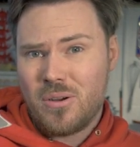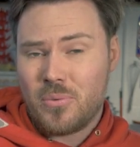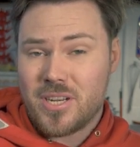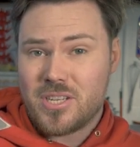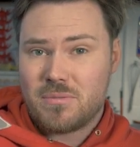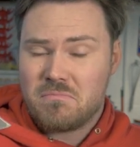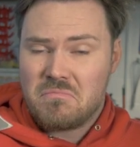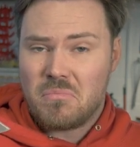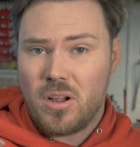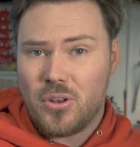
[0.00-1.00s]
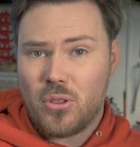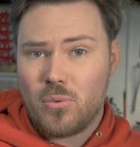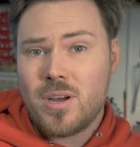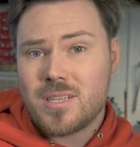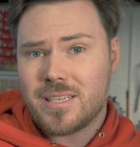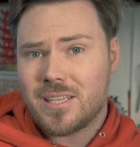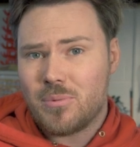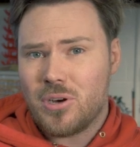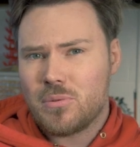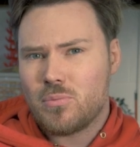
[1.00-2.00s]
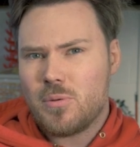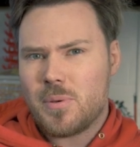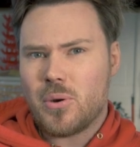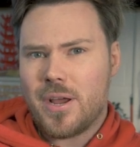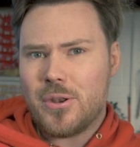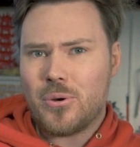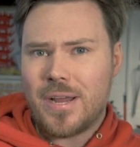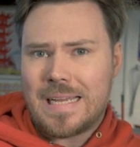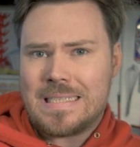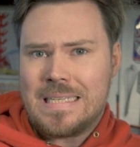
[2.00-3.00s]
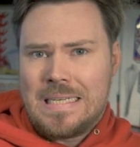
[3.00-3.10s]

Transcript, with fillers: which, while not the worst thing in the world, would be quite annoying.